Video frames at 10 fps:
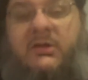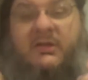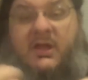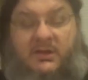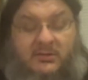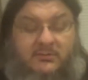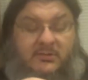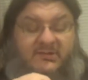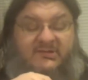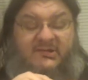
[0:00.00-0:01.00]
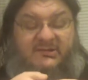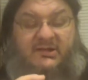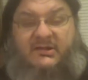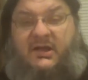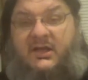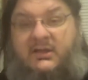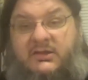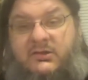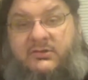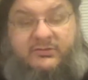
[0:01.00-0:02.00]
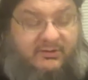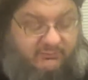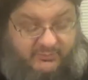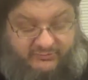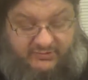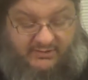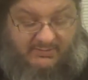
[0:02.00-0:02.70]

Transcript: get the idea. It's a 6-sided die like you use in every Munchkin game.